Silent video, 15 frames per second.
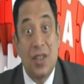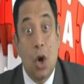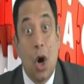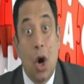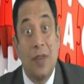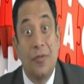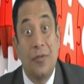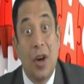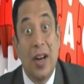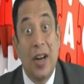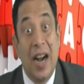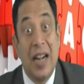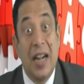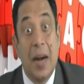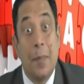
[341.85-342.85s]
gone for
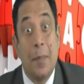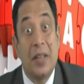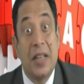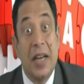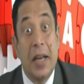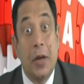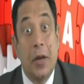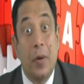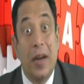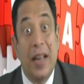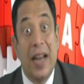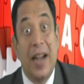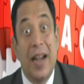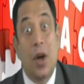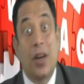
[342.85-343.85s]
100% equity
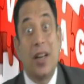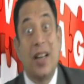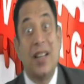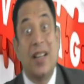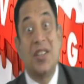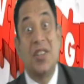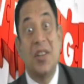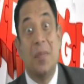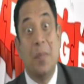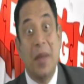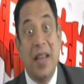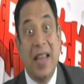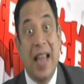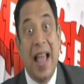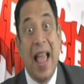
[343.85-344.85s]
and organization
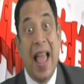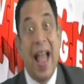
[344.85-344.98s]
B